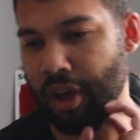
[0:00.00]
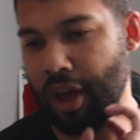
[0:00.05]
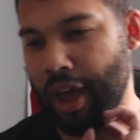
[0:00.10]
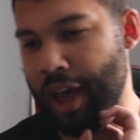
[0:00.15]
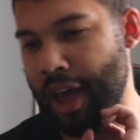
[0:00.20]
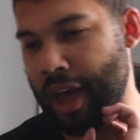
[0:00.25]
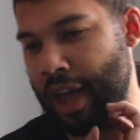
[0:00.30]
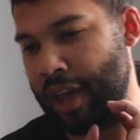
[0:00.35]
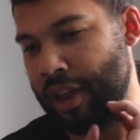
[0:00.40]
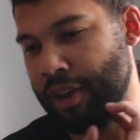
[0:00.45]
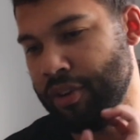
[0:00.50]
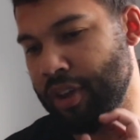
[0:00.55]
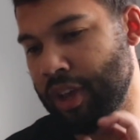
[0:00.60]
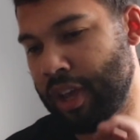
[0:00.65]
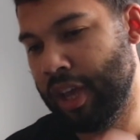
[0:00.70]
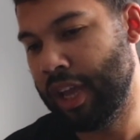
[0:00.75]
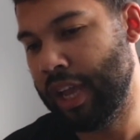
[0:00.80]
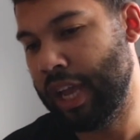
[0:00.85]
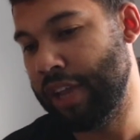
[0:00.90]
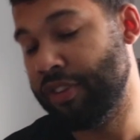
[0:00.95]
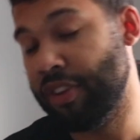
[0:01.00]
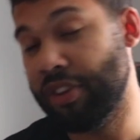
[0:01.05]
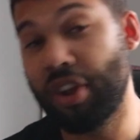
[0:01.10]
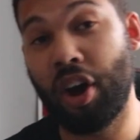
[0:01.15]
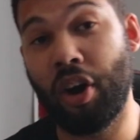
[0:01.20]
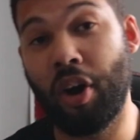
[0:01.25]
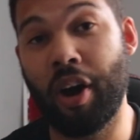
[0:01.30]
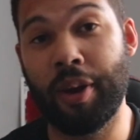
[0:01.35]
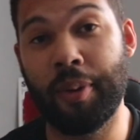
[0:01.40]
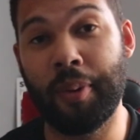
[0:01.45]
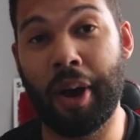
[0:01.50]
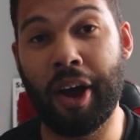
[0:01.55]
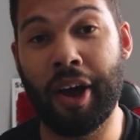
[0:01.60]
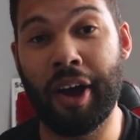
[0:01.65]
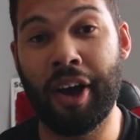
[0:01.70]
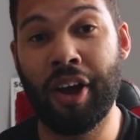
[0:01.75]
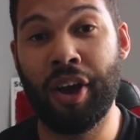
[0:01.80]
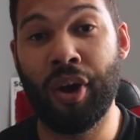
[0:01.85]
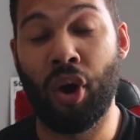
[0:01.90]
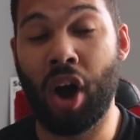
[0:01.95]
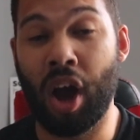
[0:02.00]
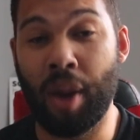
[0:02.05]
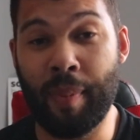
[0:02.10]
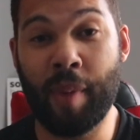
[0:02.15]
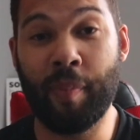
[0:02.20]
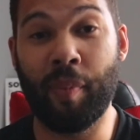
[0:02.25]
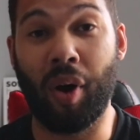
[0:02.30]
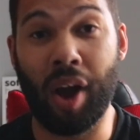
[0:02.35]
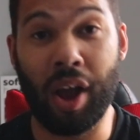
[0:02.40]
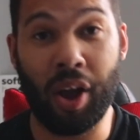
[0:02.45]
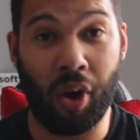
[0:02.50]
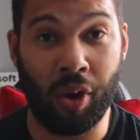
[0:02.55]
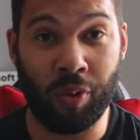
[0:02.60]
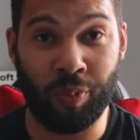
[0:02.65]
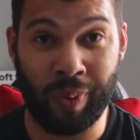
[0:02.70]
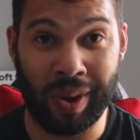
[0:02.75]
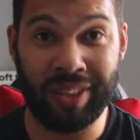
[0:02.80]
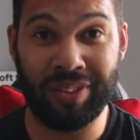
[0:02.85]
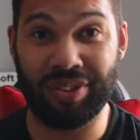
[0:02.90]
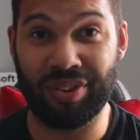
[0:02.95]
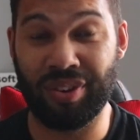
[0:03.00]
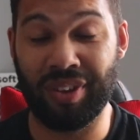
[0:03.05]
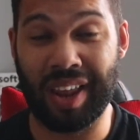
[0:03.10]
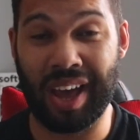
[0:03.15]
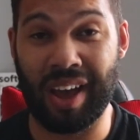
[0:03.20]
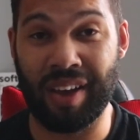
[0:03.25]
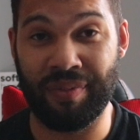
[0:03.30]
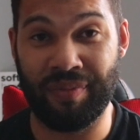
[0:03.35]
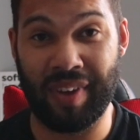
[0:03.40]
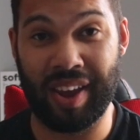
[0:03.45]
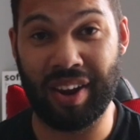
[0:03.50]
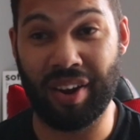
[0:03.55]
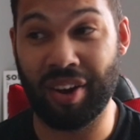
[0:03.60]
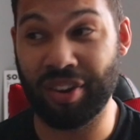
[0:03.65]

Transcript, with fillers: and he said, "No, I uh, I remember I, I went to that event.